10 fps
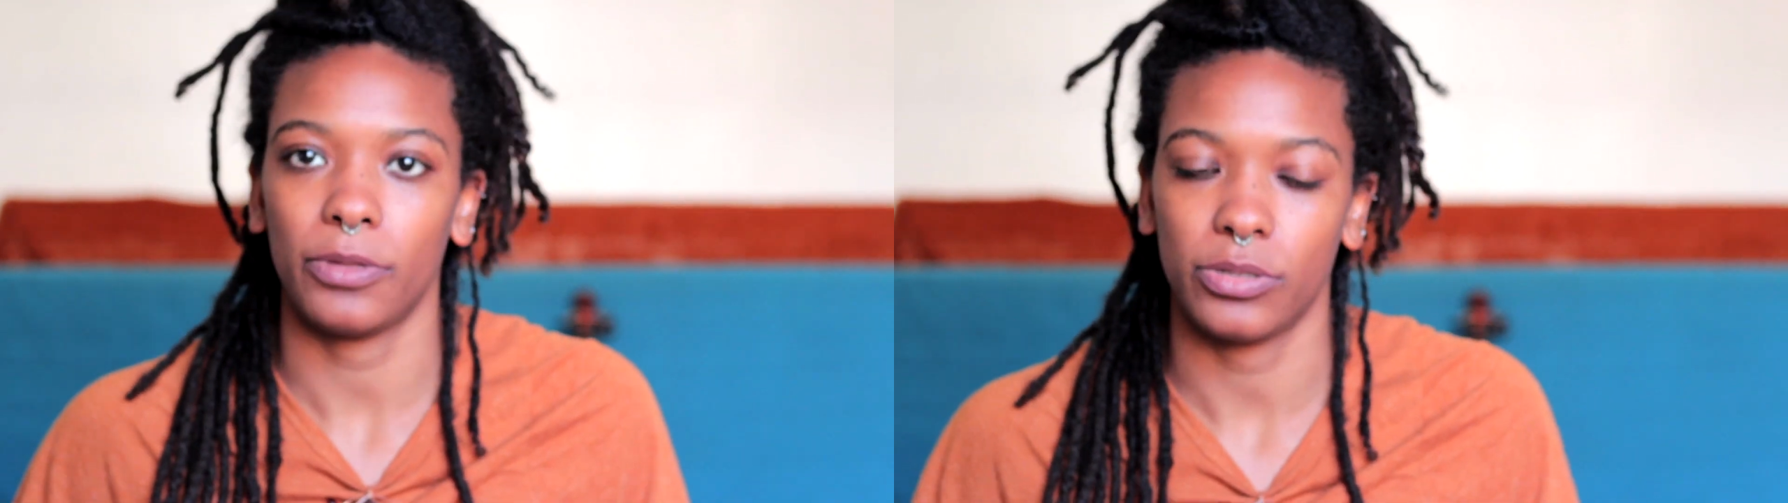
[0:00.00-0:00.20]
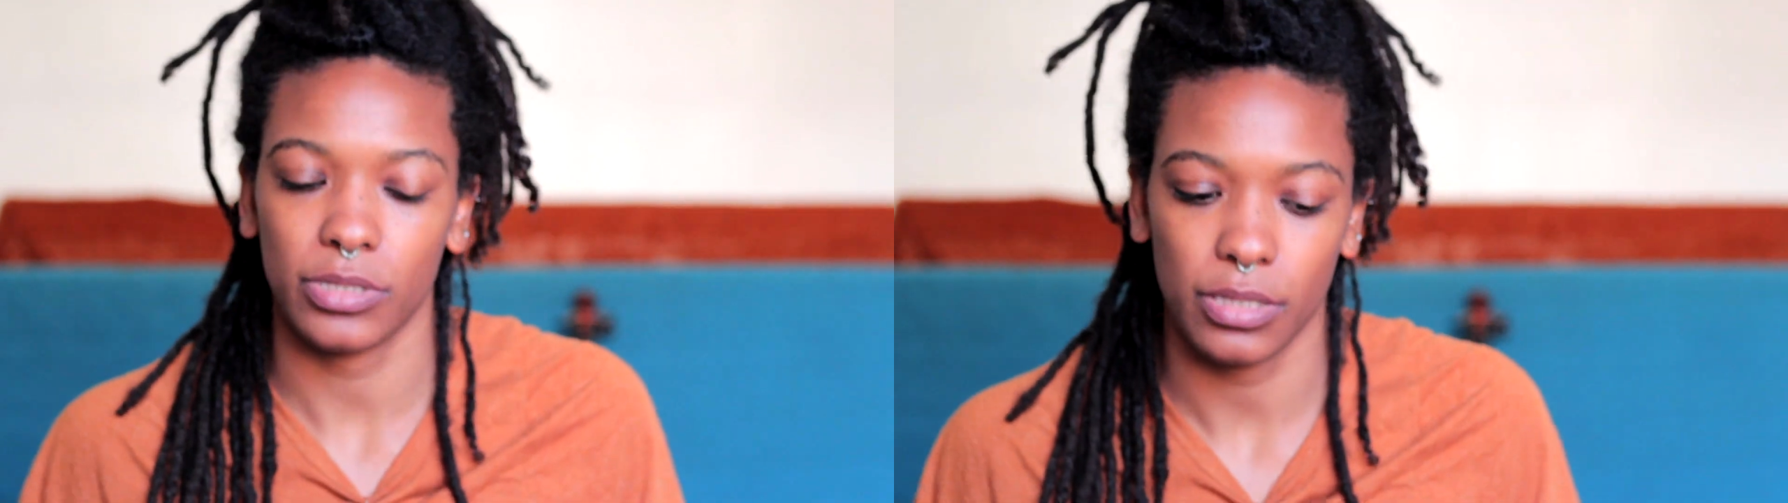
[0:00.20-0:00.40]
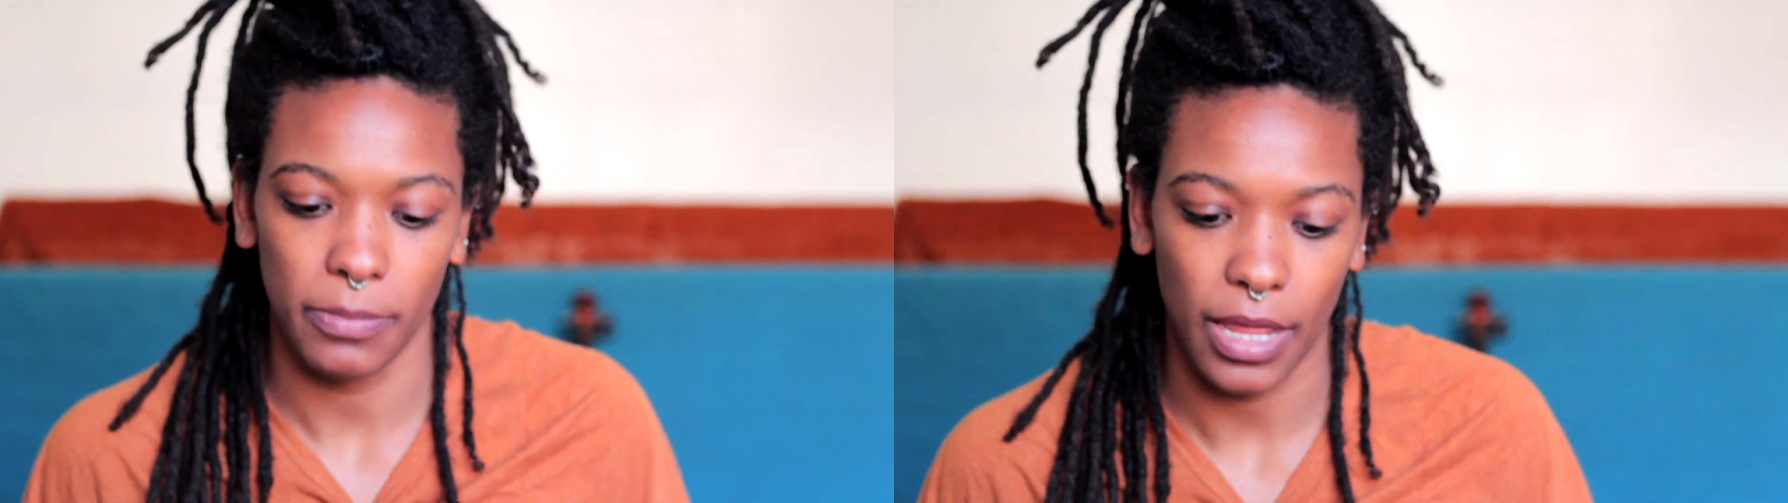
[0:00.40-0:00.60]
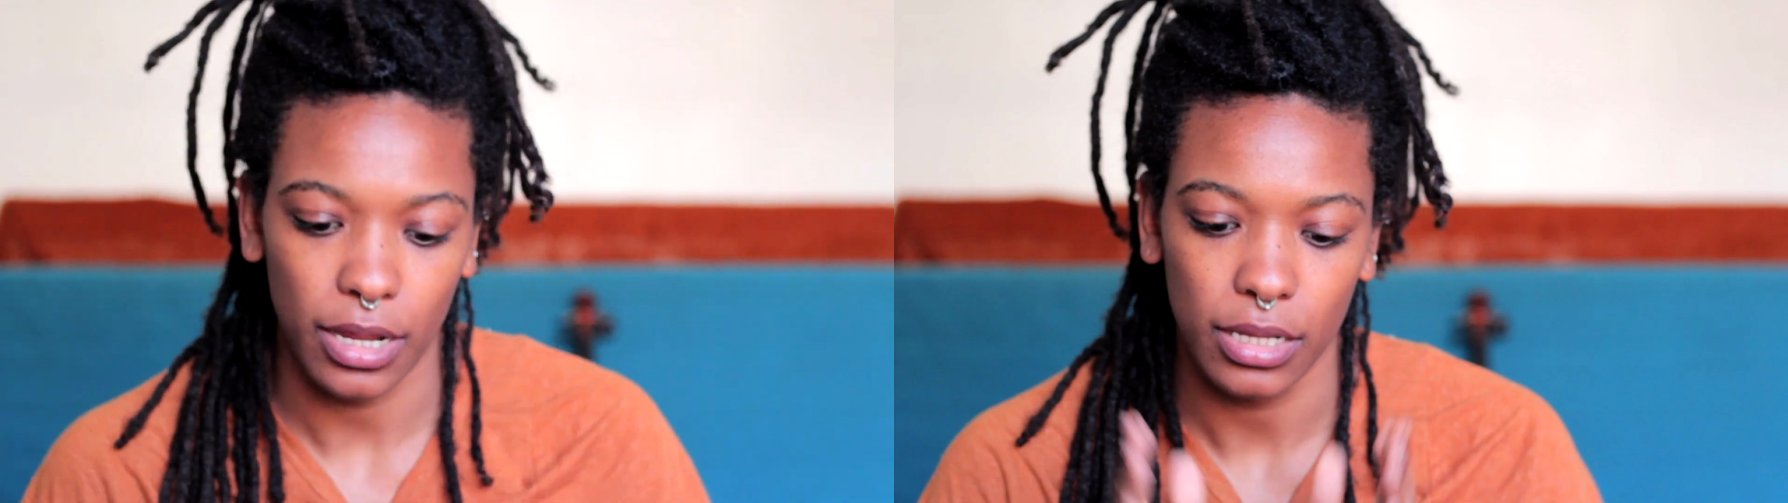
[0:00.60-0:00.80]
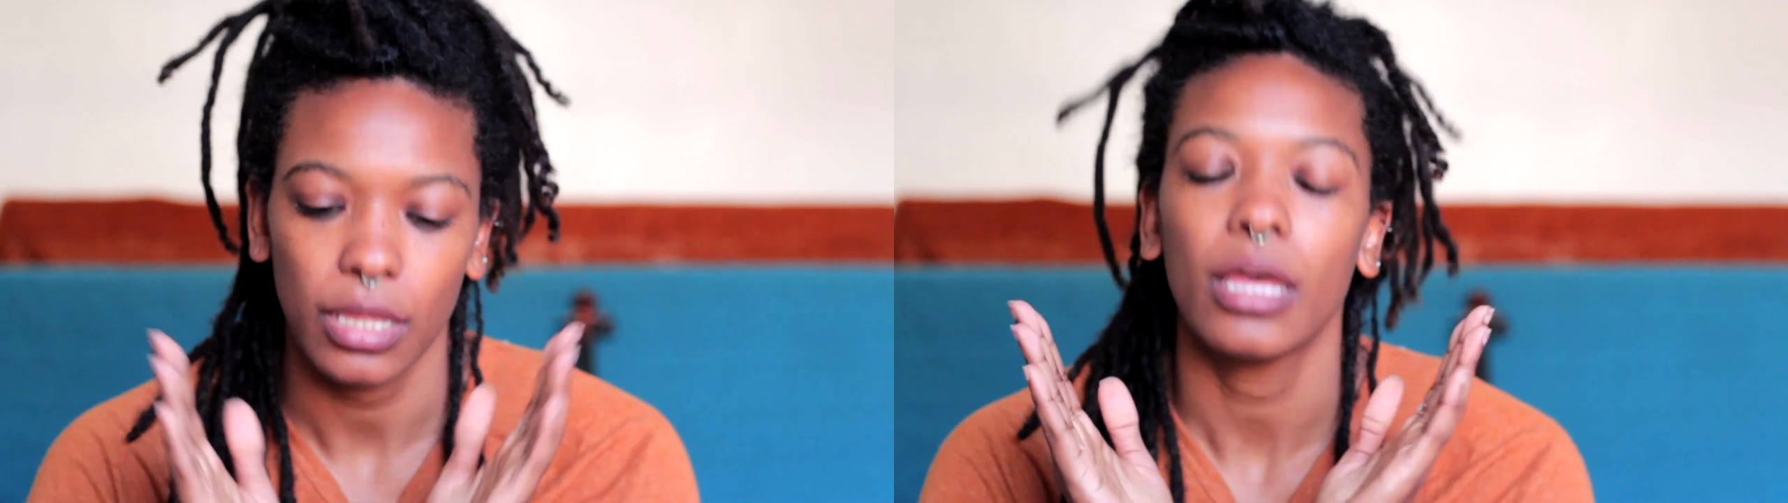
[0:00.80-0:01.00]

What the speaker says: those in the bag.